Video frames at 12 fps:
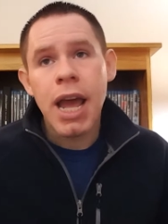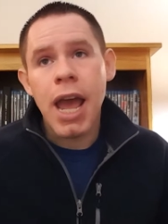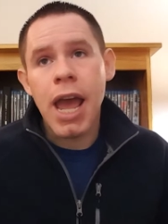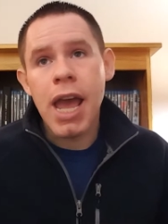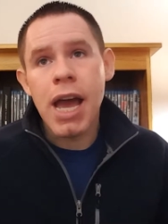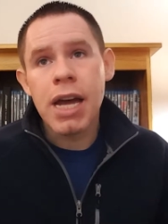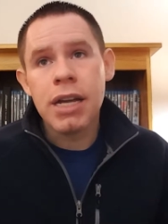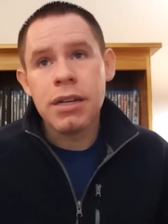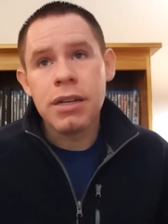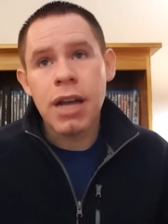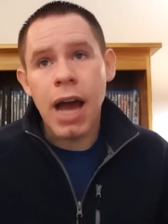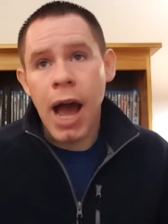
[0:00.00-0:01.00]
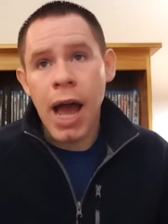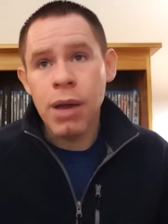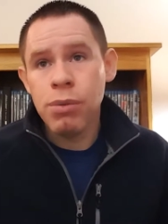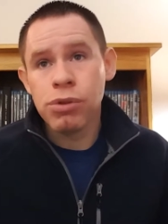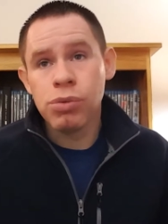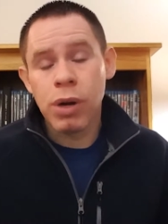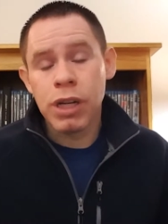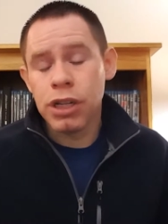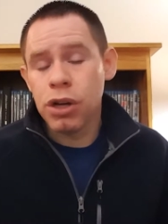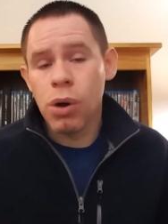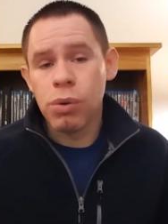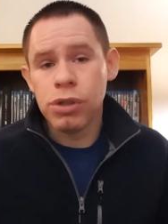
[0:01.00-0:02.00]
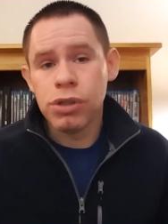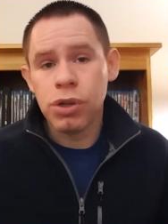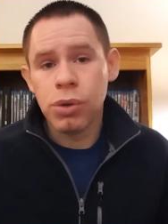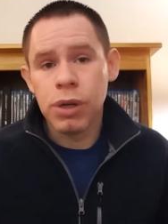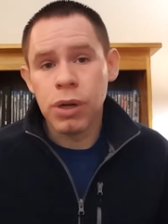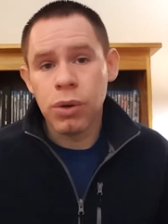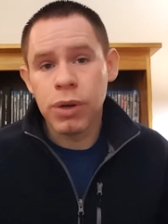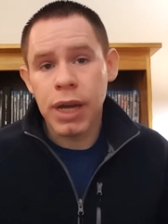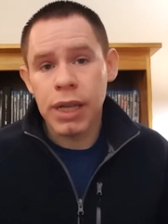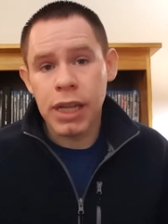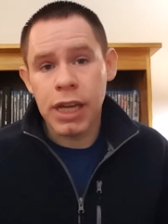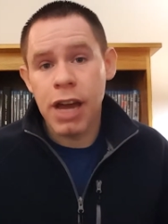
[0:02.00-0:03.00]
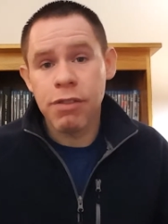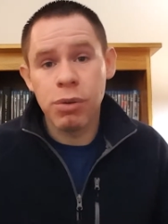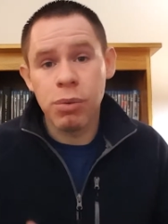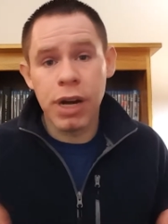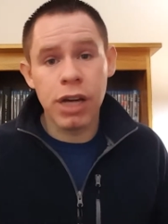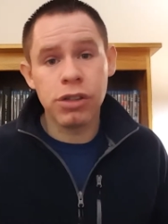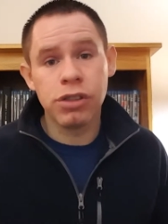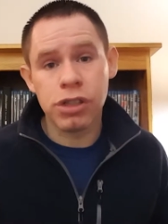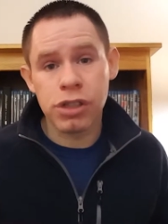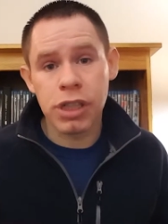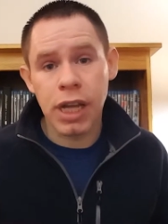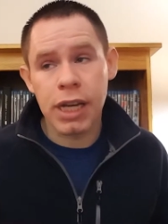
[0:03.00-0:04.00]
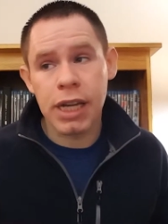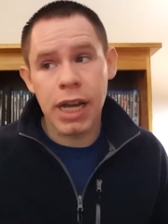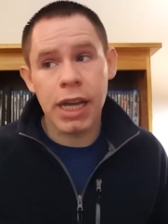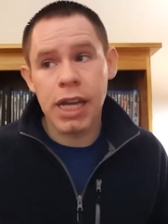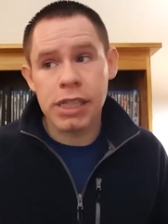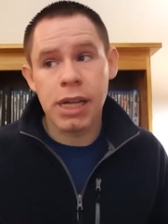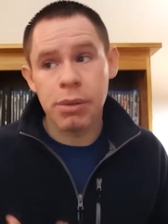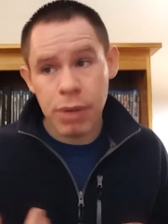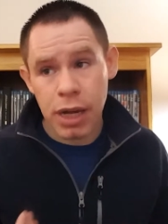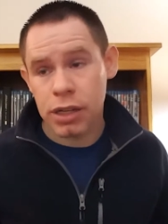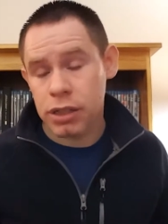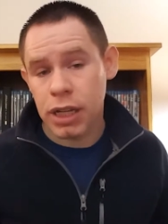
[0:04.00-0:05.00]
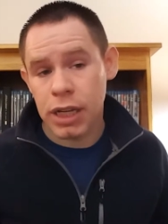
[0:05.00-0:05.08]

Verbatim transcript: And I was ready to go into it, okay, like everyone else doesn't like it, I guess I'm not going to